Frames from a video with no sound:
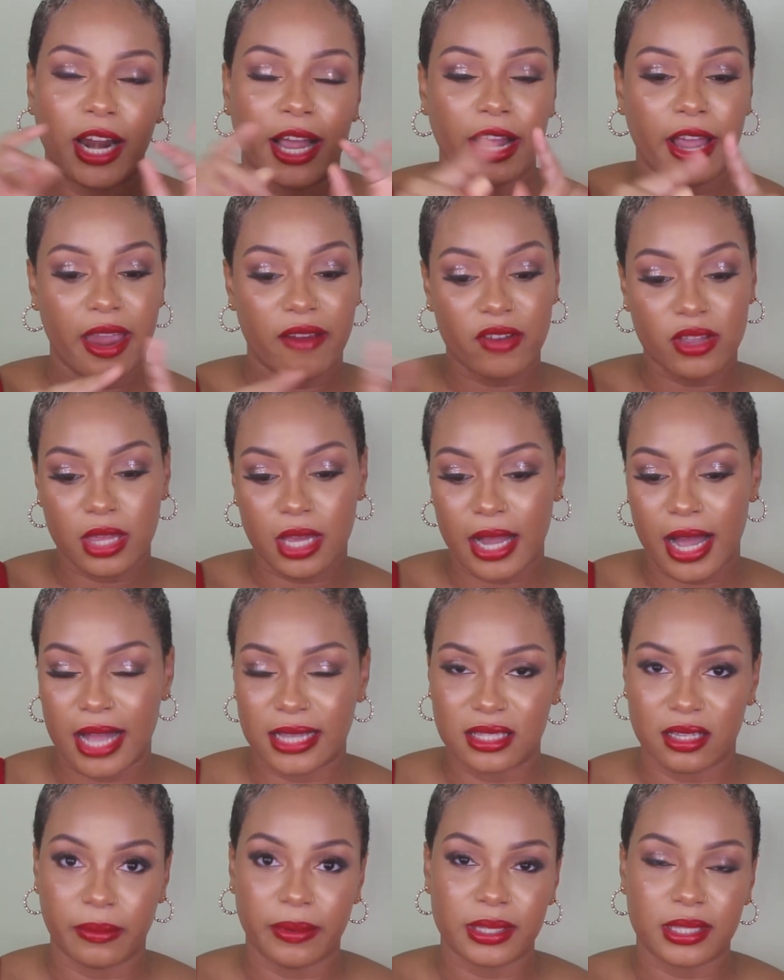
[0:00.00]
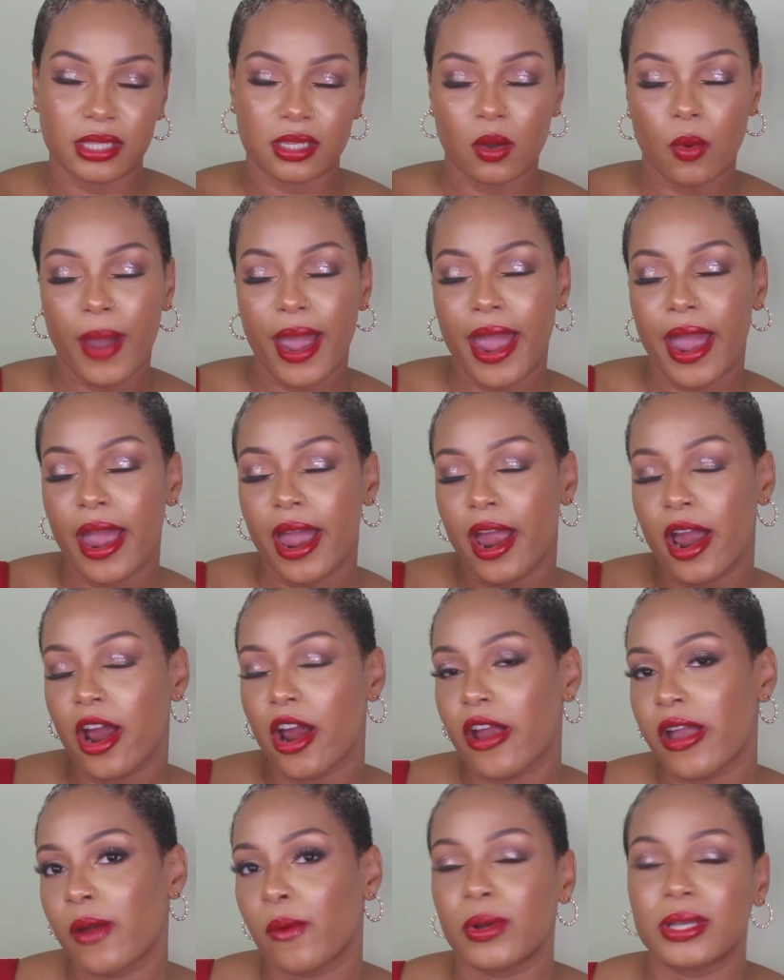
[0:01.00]
like everything had to be
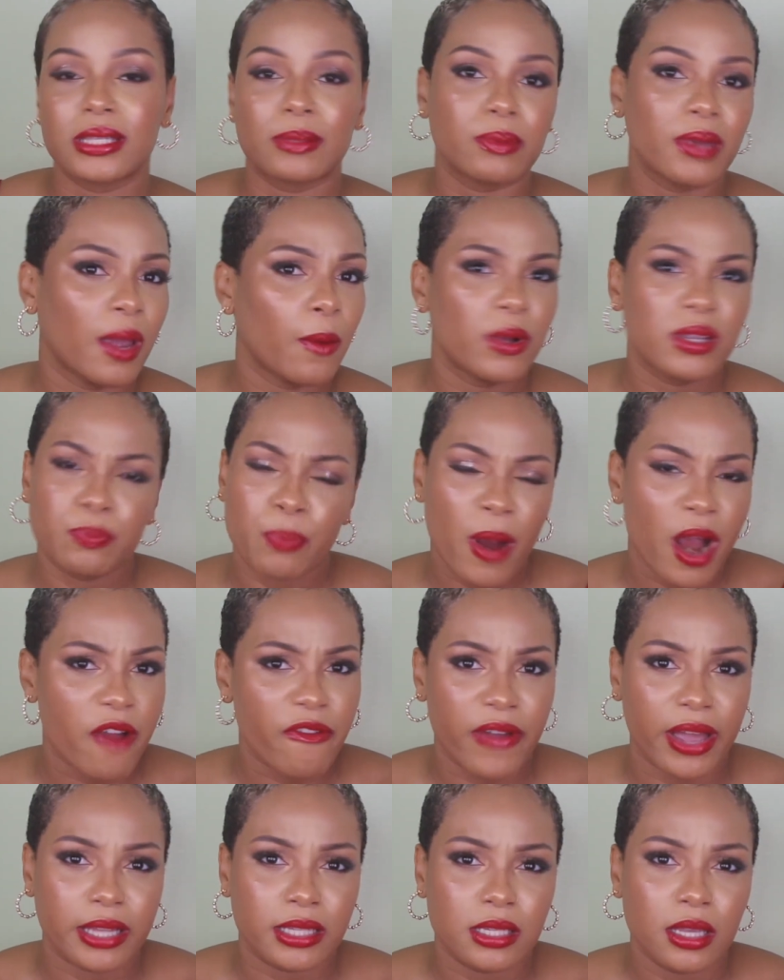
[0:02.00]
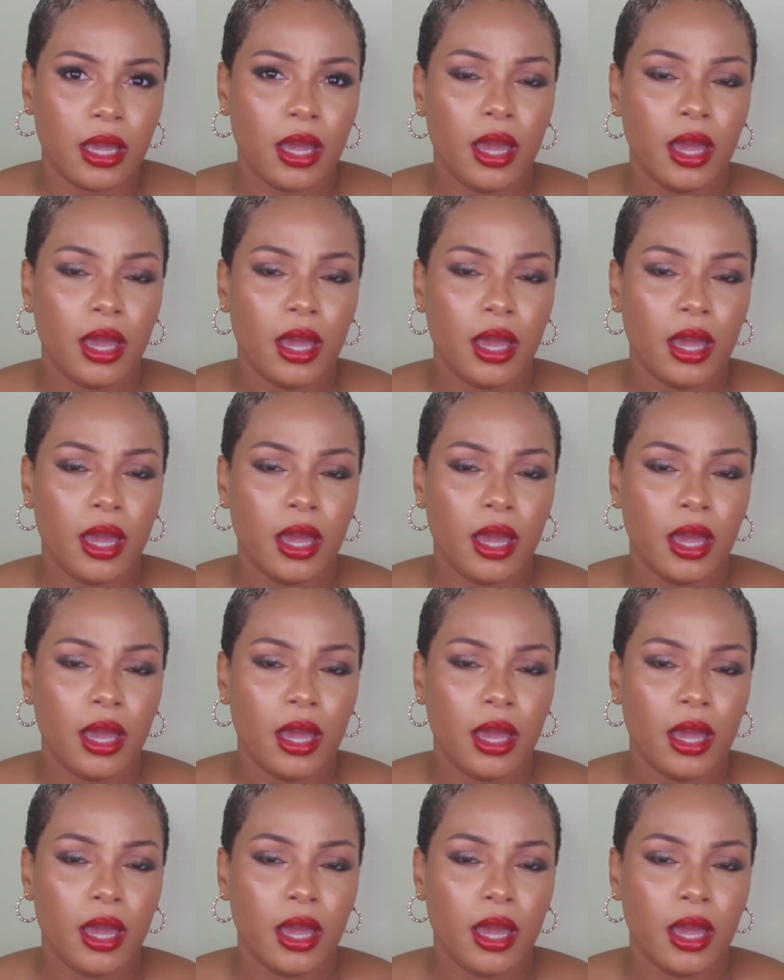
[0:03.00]
square. It was perfect.